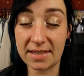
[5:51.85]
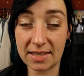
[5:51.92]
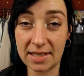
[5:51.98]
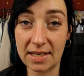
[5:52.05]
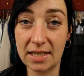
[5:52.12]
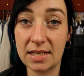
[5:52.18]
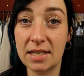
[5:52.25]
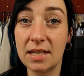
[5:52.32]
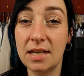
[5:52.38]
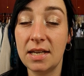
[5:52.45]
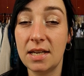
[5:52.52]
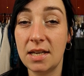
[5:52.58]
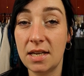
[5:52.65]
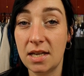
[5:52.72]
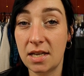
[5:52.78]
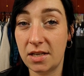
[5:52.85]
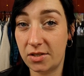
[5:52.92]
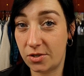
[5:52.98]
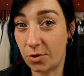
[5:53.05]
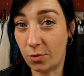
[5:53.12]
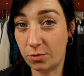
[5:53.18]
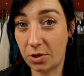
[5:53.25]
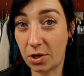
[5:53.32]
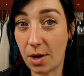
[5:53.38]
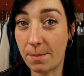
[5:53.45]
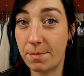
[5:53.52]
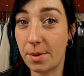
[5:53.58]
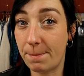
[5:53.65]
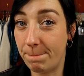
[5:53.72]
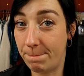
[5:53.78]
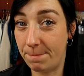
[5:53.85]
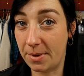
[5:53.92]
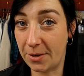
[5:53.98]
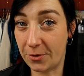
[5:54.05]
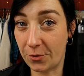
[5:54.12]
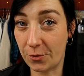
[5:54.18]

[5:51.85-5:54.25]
ink is holding up better.